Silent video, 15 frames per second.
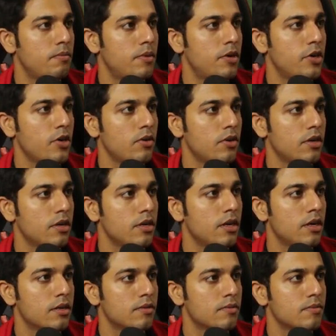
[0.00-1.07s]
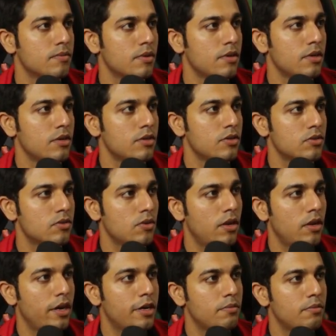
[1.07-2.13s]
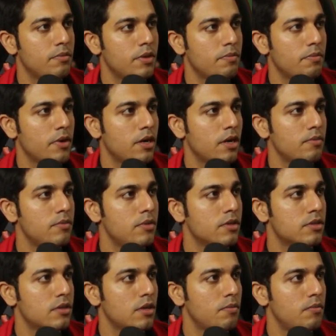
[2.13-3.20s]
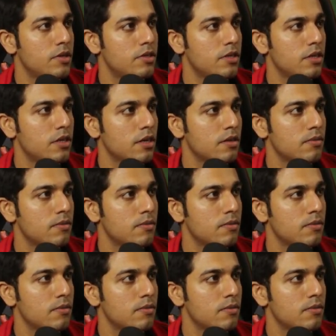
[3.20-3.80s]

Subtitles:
particular gun. So let me pick up this submachine gun.